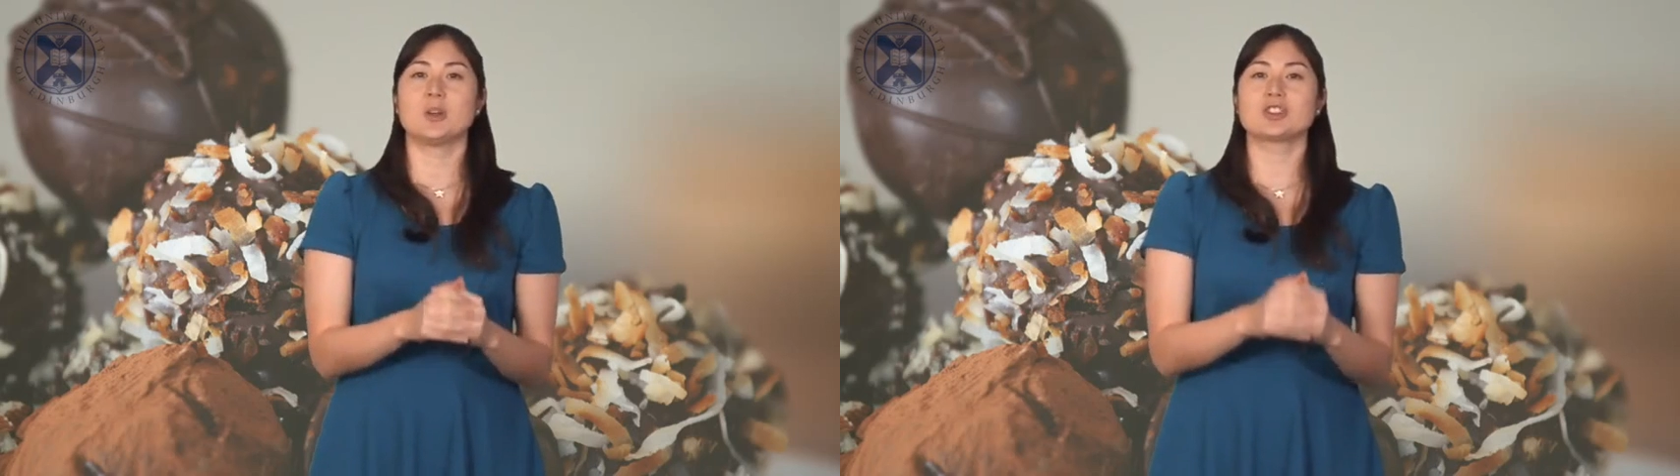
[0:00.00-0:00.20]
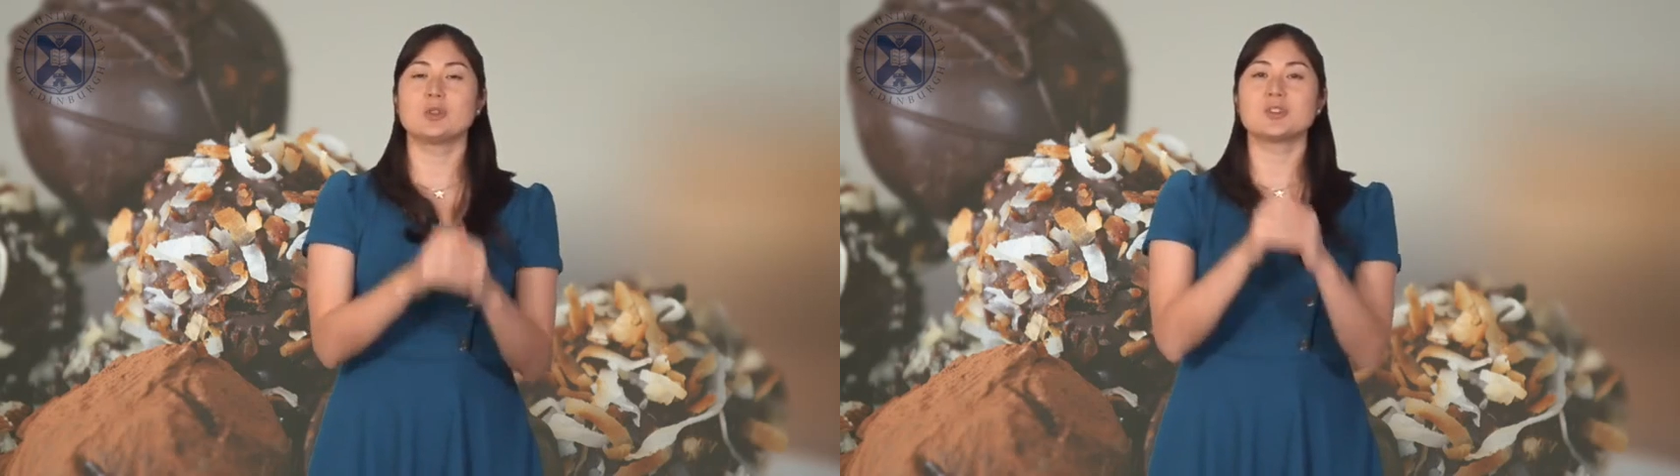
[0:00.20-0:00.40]

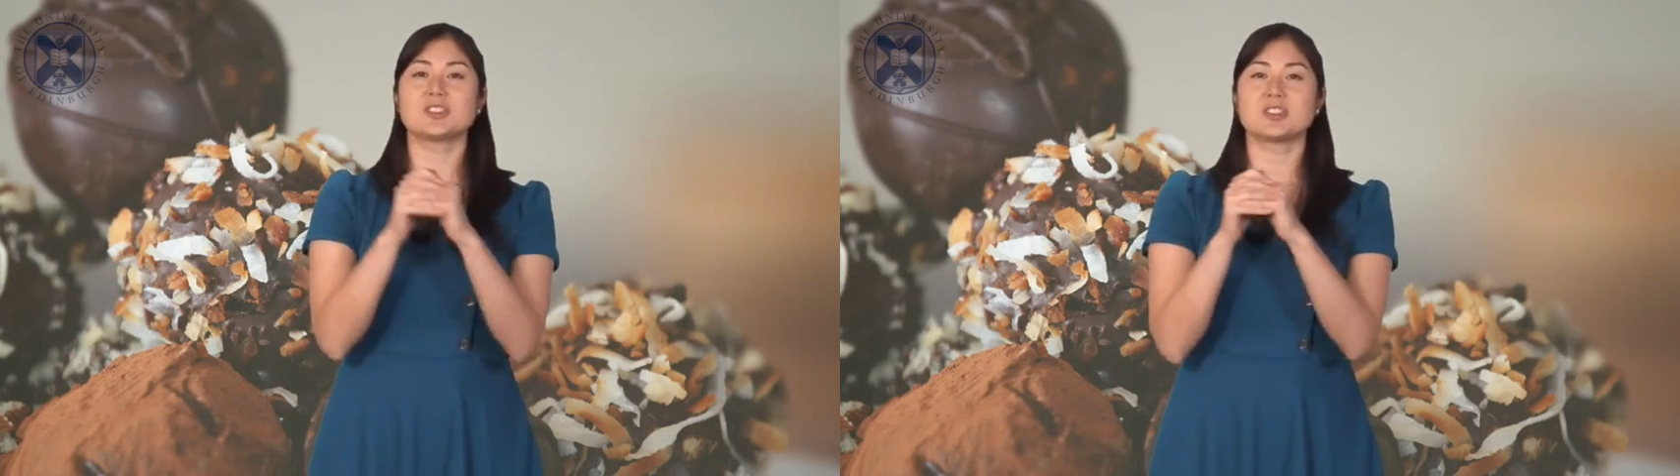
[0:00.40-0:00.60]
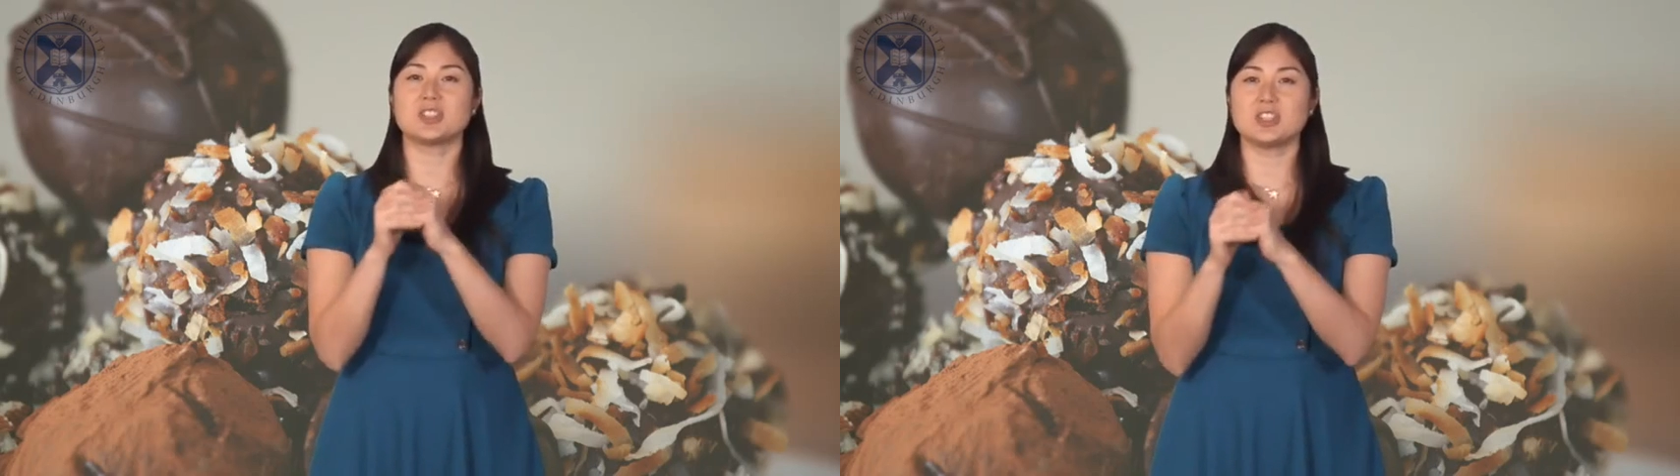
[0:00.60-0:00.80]
which
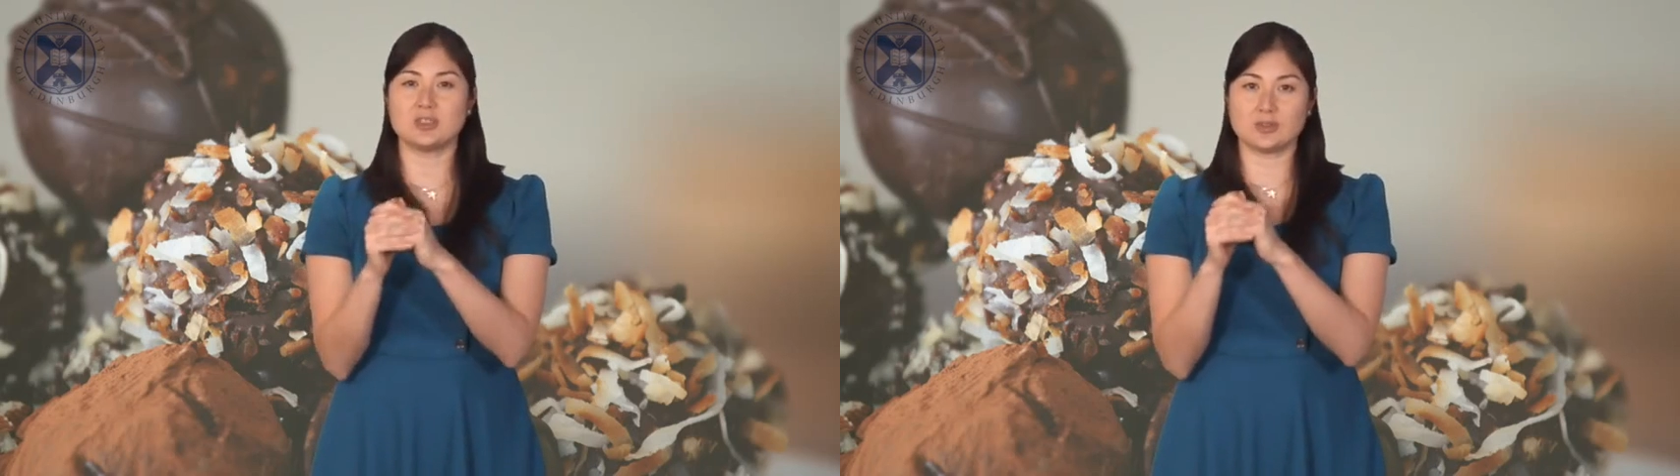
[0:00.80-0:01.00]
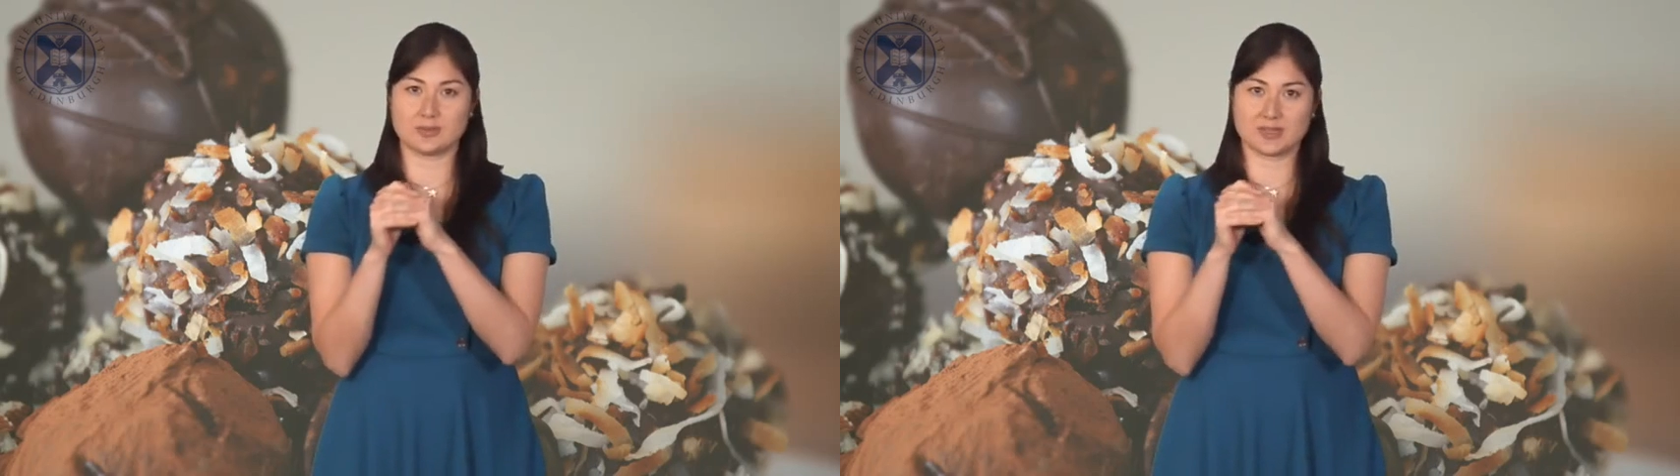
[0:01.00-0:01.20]
causes a
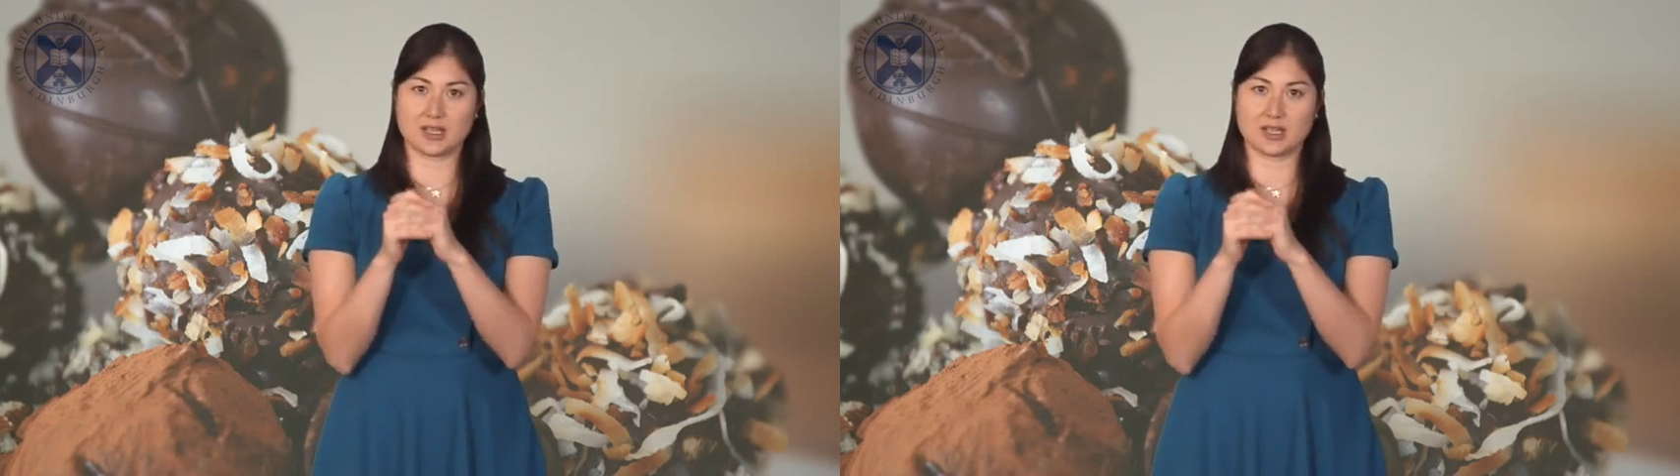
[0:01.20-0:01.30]
new